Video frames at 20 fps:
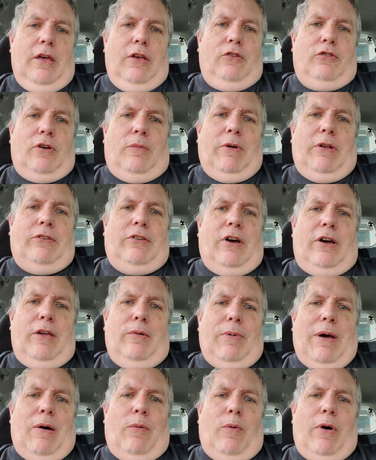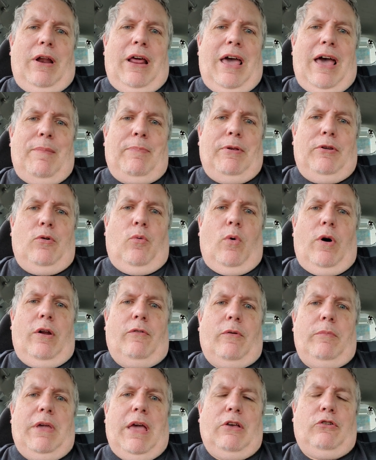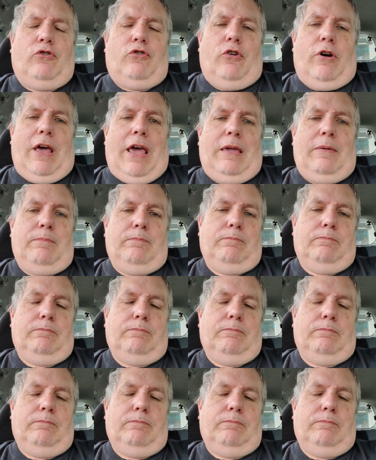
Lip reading: So I'm going to tell you about what happened to one of them yesterday.